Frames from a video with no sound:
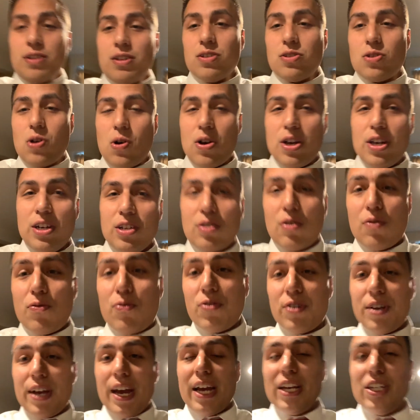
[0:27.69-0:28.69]
So he's a
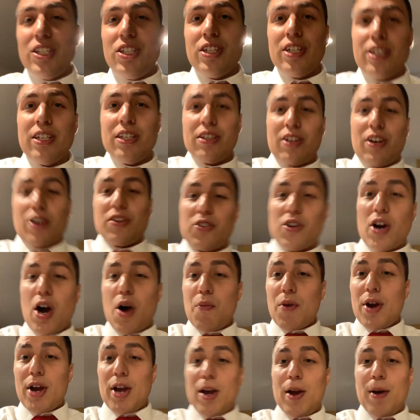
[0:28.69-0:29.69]
free agent. They're done
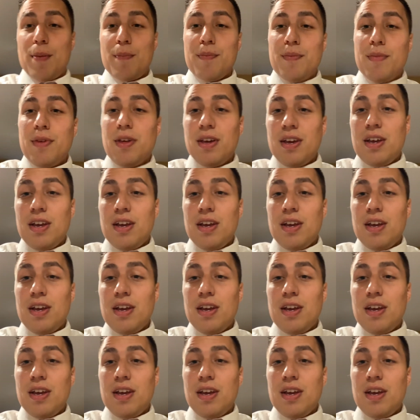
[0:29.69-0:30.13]
with him.